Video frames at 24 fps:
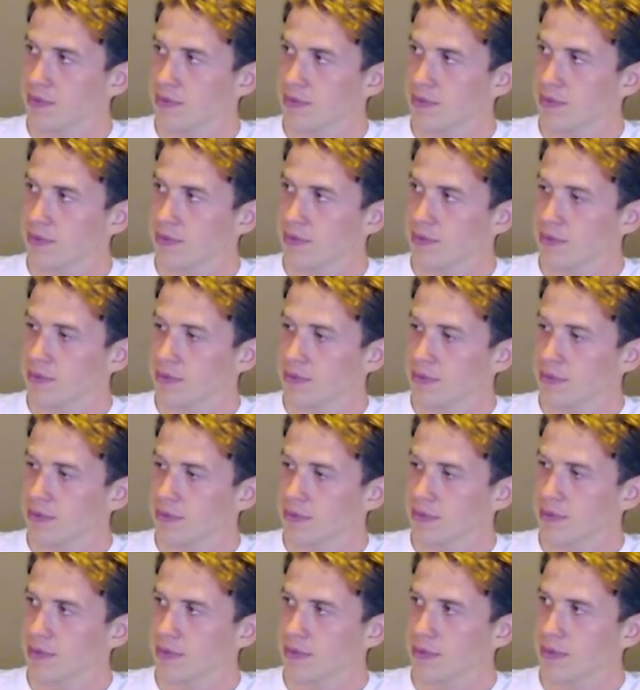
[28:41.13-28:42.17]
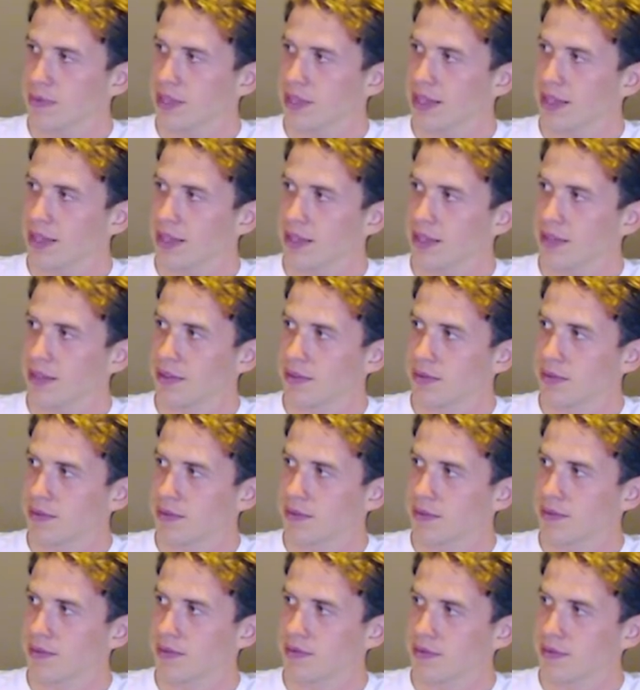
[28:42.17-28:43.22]

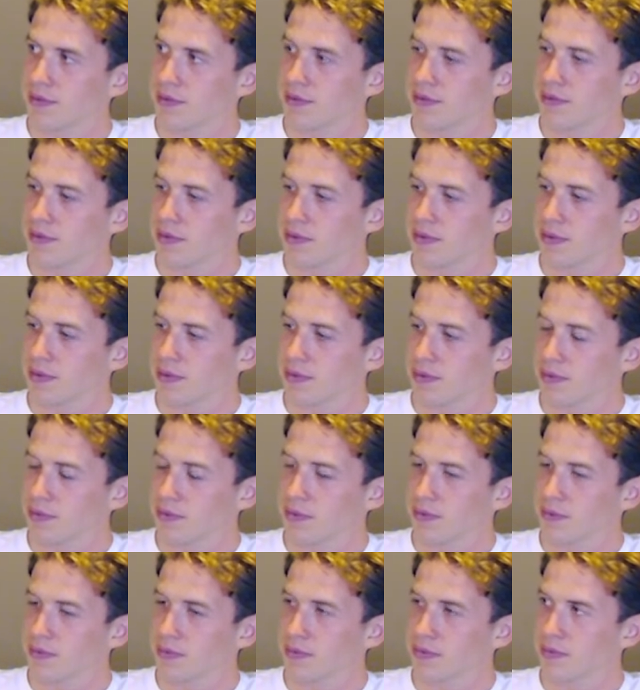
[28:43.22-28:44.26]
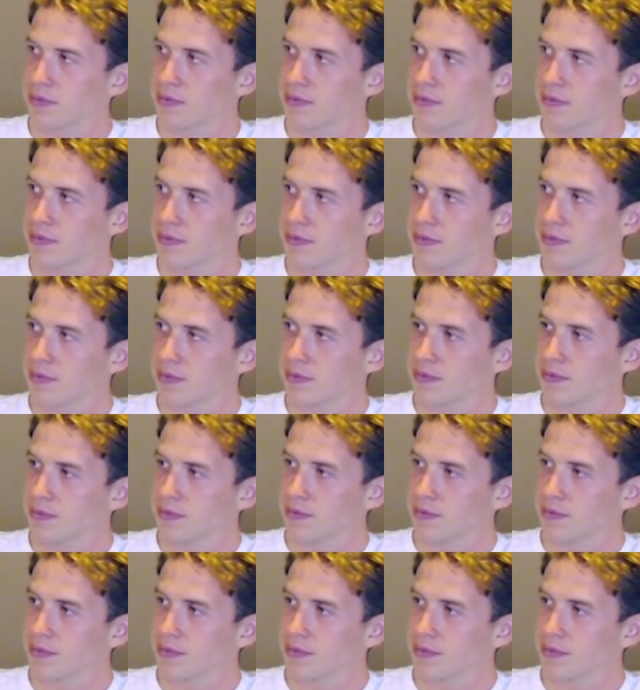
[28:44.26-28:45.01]
(silent)